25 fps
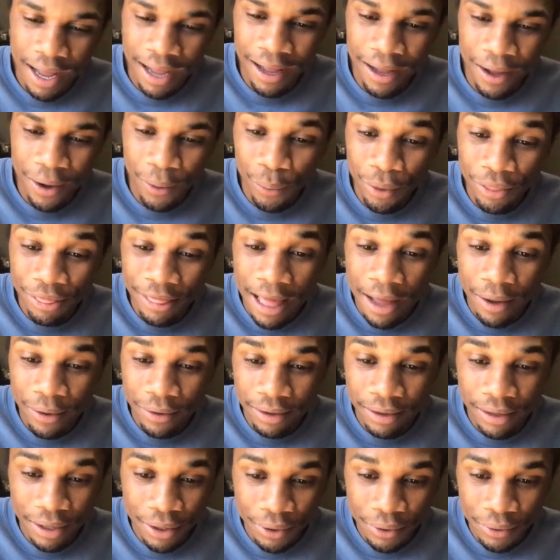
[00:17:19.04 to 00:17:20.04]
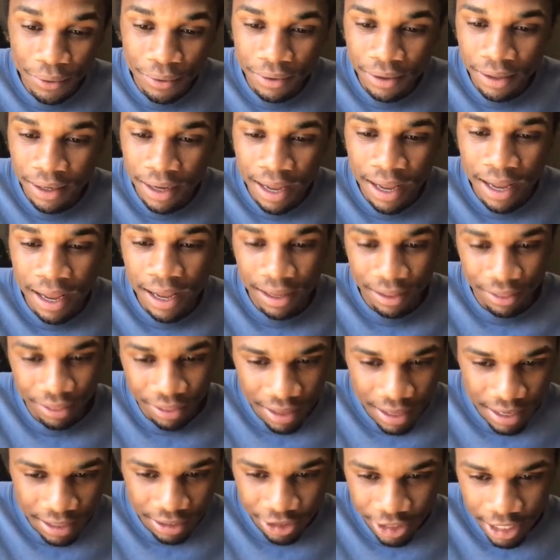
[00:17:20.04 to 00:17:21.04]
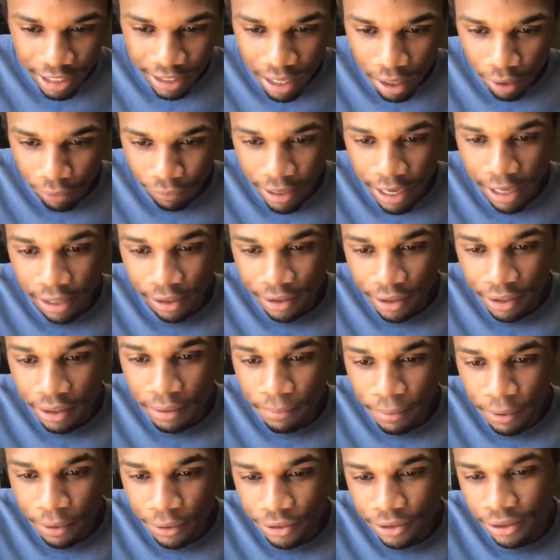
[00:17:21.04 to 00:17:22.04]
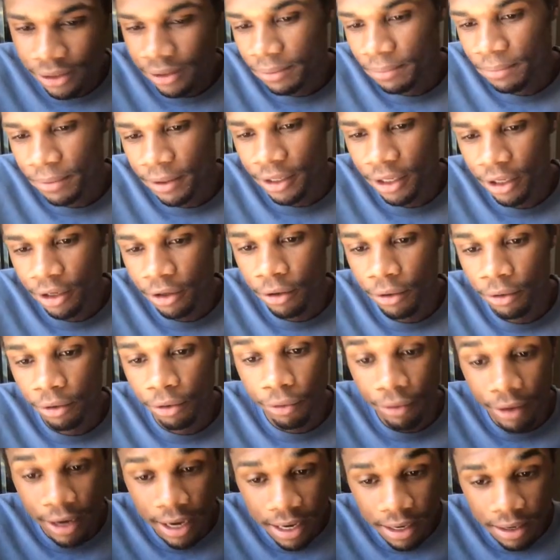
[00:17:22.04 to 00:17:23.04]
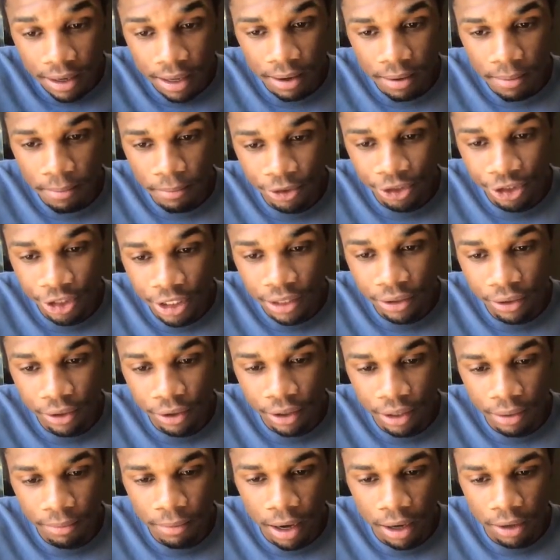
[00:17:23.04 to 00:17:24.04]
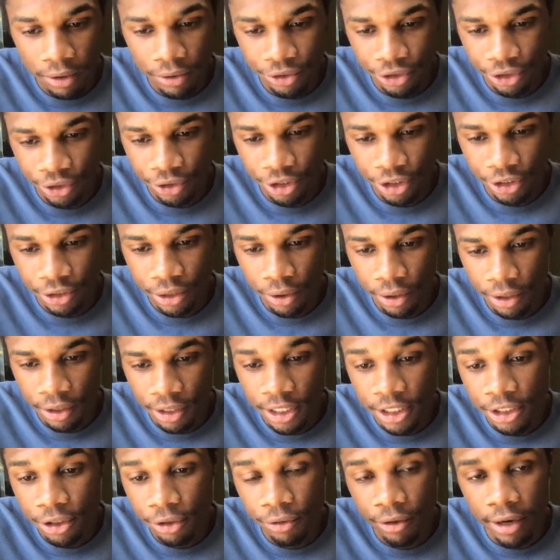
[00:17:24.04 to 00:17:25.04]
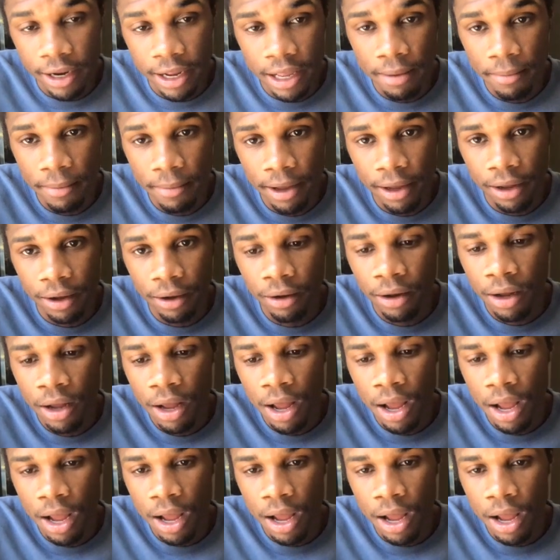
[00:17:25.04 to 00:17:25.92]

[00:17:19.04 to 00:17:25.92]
without code, then check out Reality Composer. But to create machine learning models, you just go to this Create ML.